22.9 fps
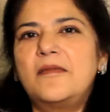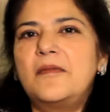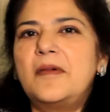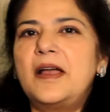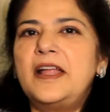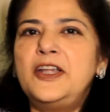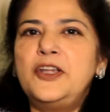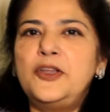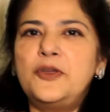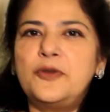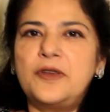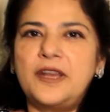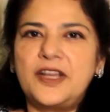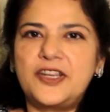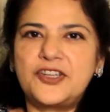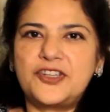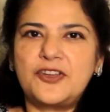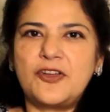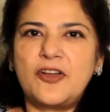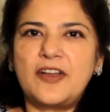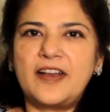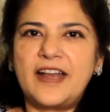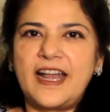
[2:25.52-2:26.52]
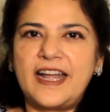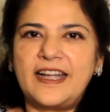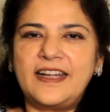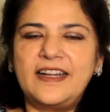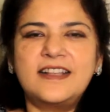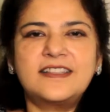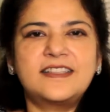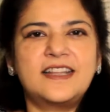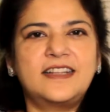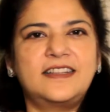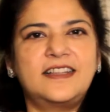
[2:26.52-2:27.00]
induration or
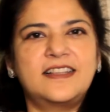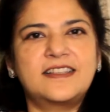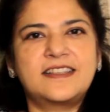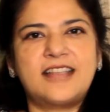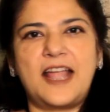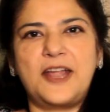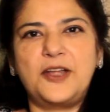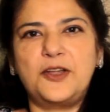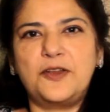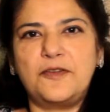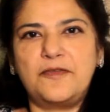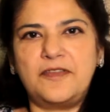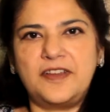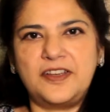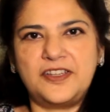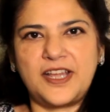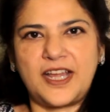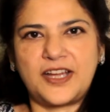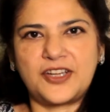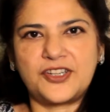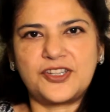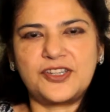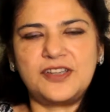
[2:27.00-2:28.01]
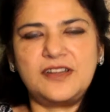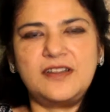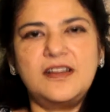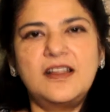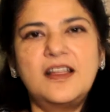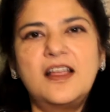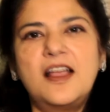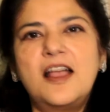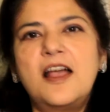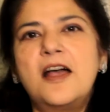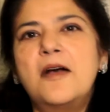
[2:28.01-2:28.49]
redness at the site of injection,
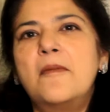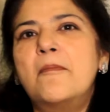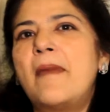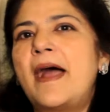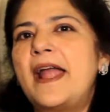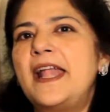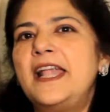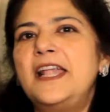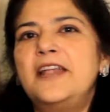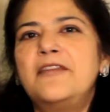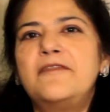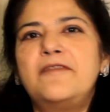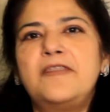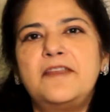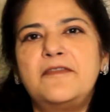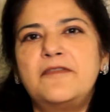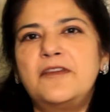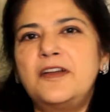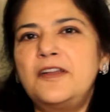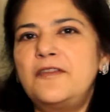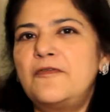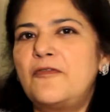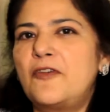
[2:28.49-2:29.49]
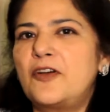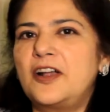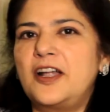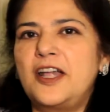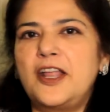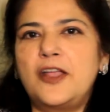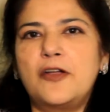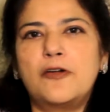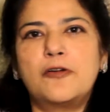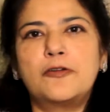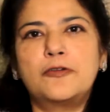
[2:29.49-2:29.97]
mild fever for a
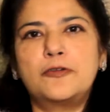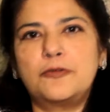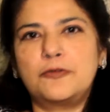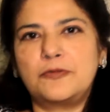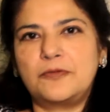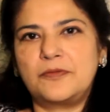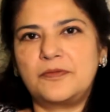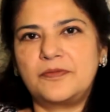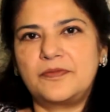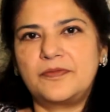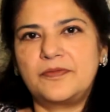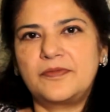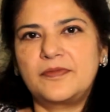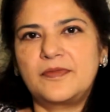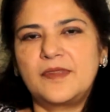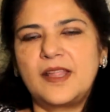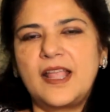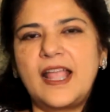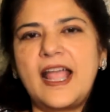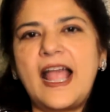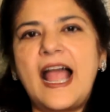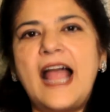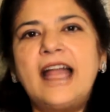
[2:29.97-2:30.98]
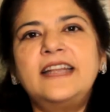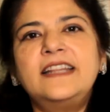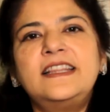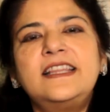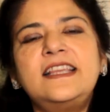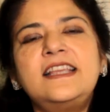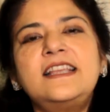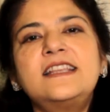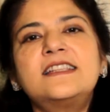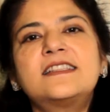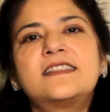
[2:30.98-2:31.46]
day or 2. And
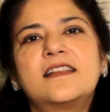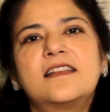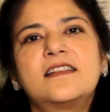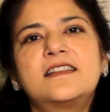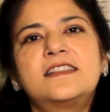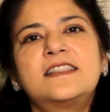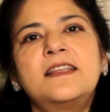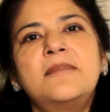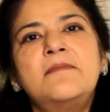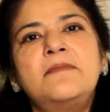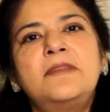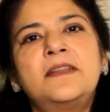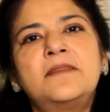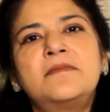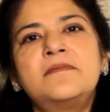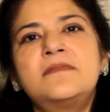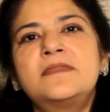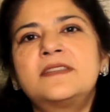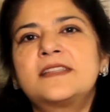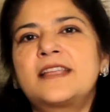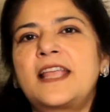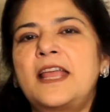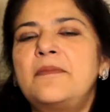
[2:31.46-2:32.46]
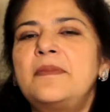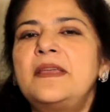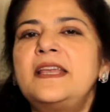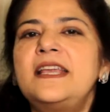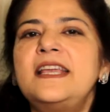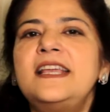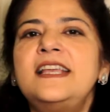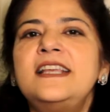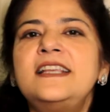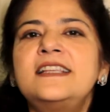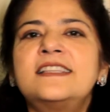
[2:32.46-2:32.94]
these symptoms can
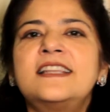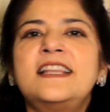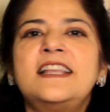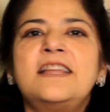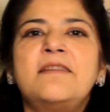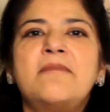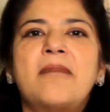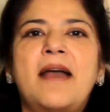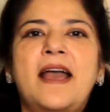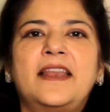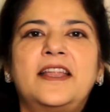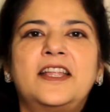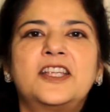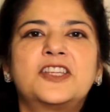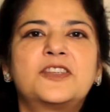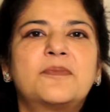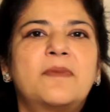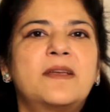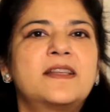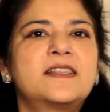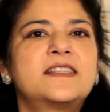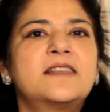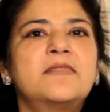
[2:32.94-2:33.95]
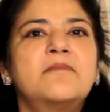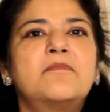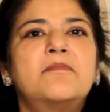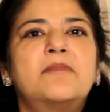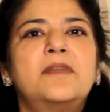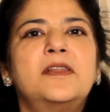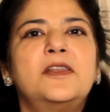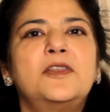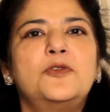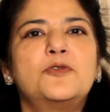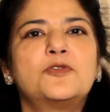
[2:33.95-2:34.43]
be easily managed by
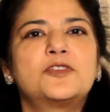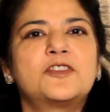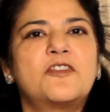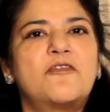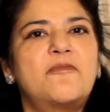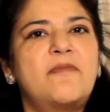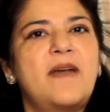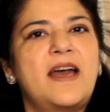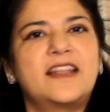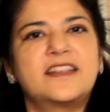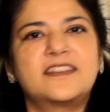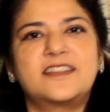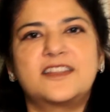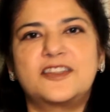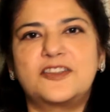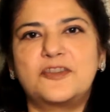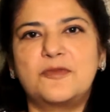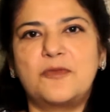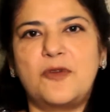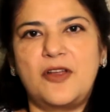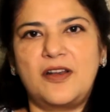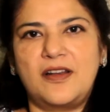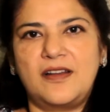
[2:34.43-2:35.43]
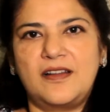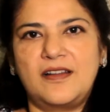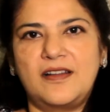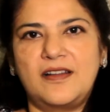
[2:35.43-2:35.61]
simple use of paracetamol.